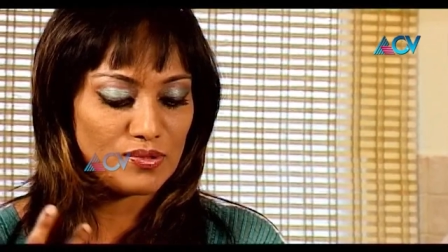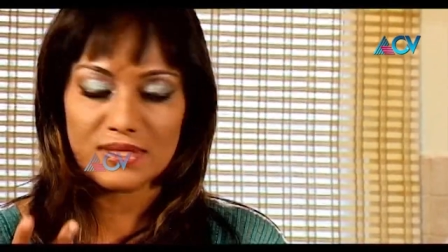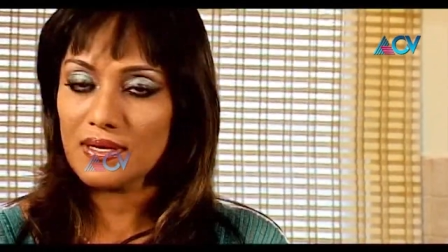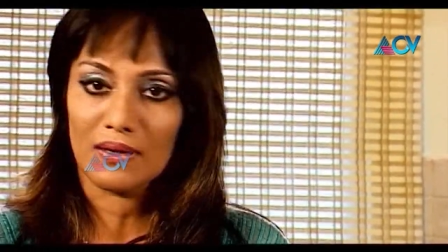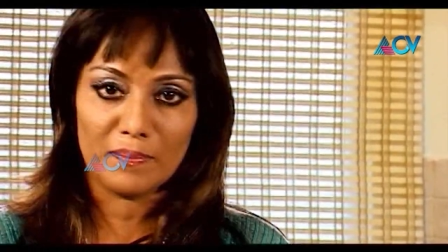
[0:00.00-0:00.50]

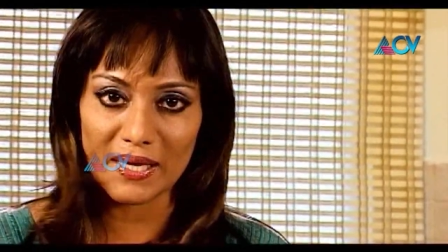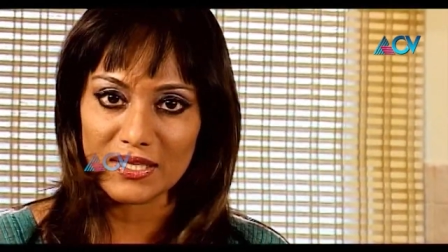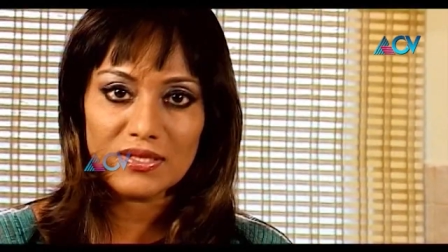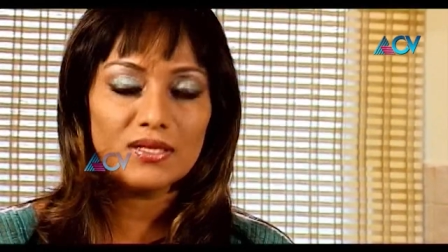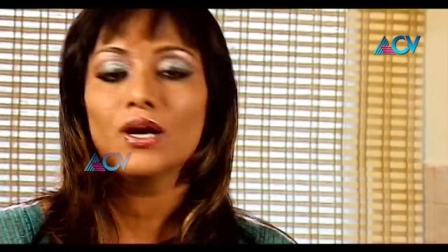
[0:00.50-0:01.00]
use uh,
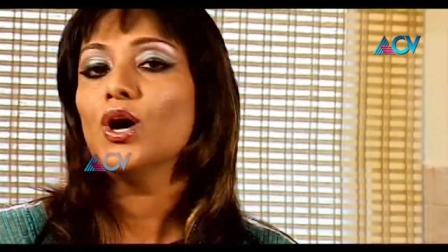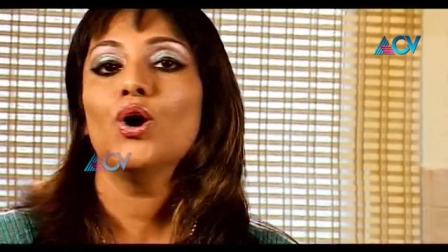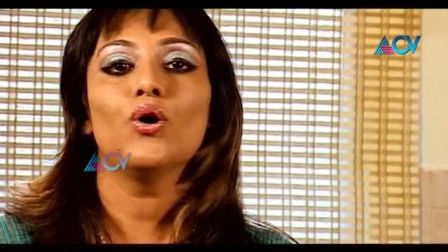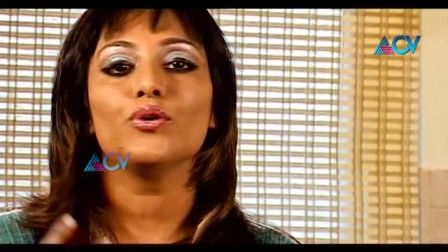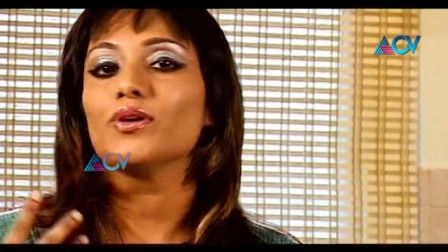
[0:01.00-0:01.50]
butter
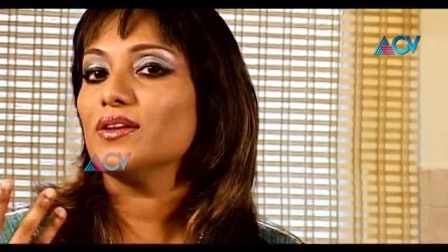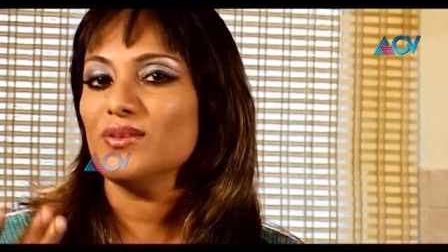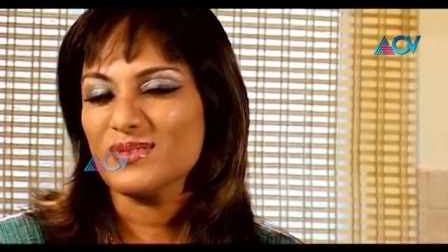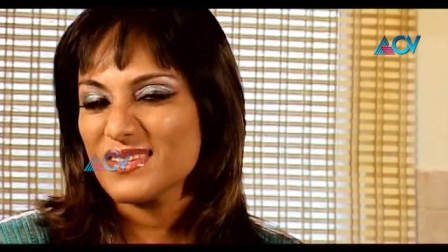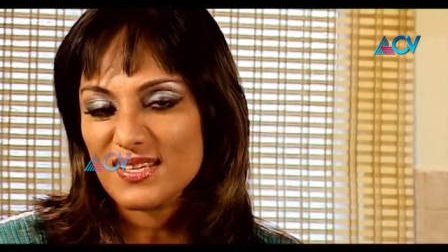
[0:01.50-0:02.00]
or you
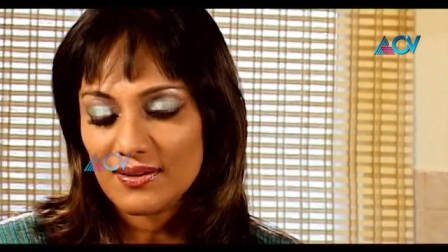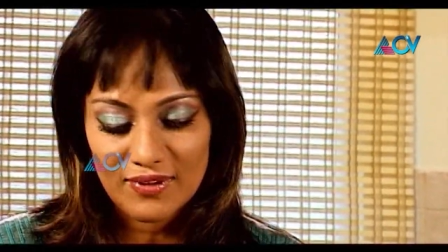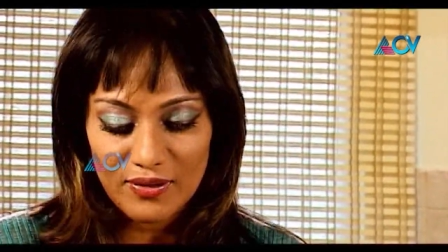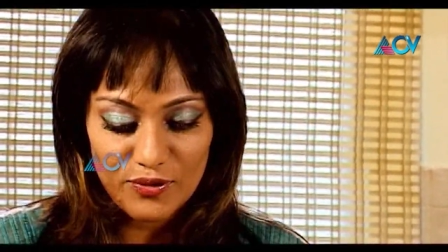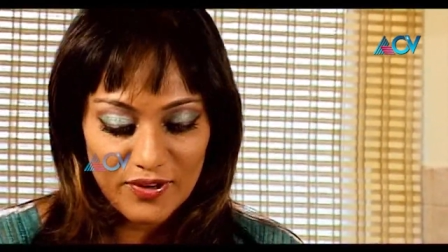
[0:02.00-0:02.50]
can use
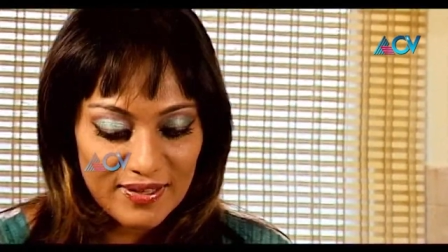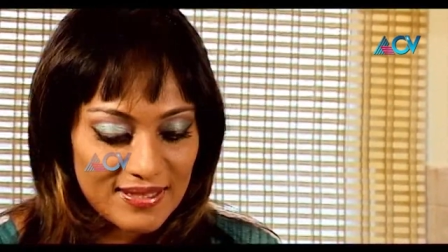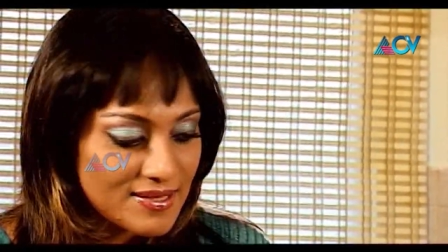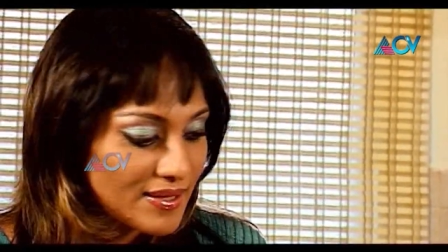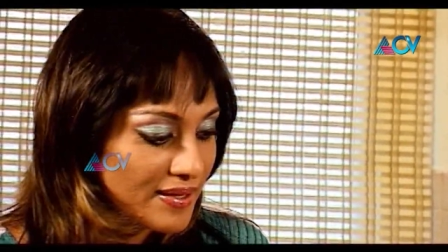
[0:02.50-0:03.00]
sunflower
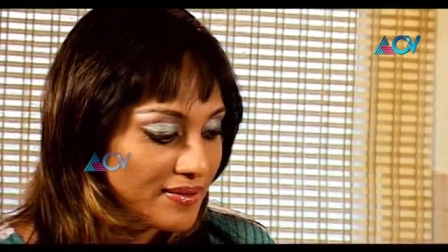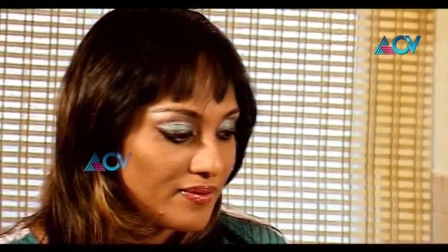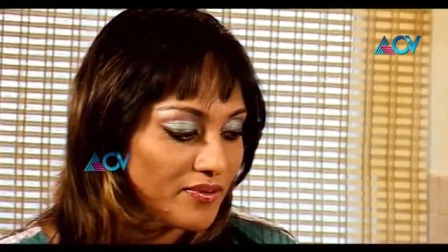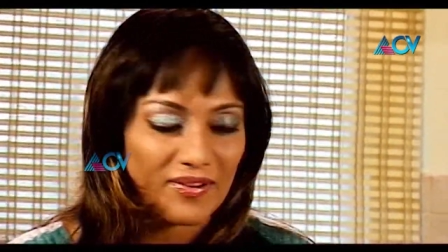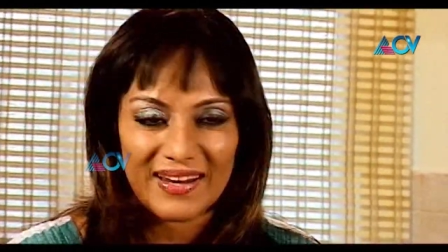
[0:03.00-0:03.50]
oils
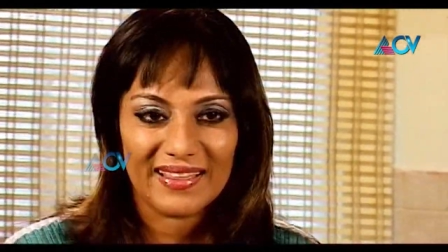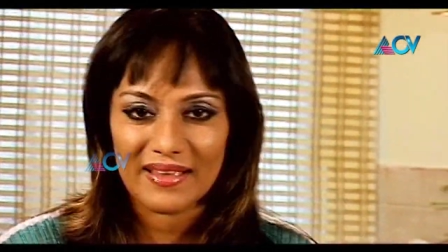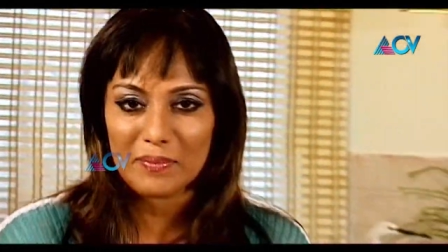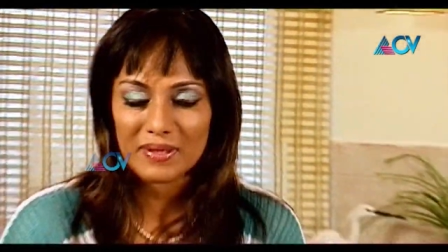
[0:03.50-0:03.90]
uh, or anything.